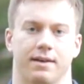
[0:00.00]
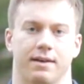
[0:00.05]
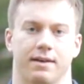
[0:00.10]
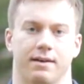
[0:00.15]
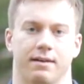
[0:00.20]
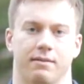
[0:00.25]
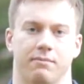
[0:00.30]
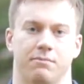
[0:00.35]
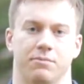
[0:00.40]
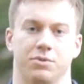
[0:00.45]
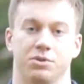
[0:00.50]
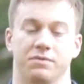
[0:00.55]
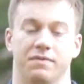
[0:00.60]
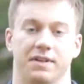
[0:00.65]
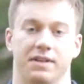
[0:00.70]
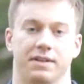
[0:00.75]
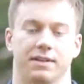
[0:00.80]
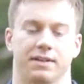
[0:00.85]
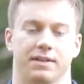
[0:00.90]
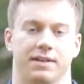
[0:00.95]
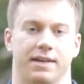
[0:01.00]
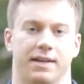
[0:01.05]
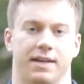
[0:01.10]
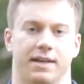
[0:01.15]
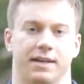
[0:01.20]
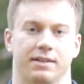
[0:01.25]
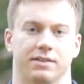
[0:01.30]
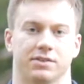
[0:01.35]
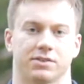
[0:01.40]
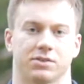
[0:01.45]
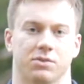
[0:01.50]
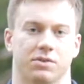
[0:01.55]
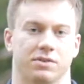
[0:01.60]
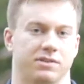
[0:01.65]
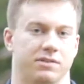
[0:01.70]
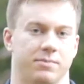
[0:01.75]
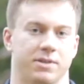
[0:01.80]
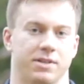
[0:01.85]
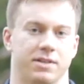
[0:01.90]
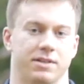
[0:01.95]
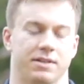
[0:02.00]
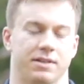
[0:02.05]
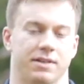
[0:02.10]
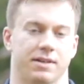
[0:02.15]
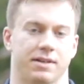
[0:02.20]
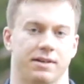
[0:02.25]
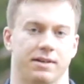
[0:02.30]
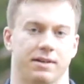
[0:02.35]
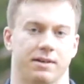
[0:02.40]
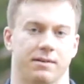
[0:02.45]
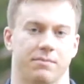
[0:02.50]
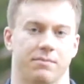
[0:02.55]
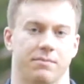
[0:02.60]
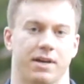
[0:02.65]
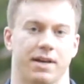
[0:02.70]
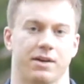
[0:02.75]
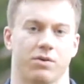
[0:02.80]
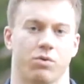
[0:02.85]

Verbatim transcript: uh, movie, and it's going to be um,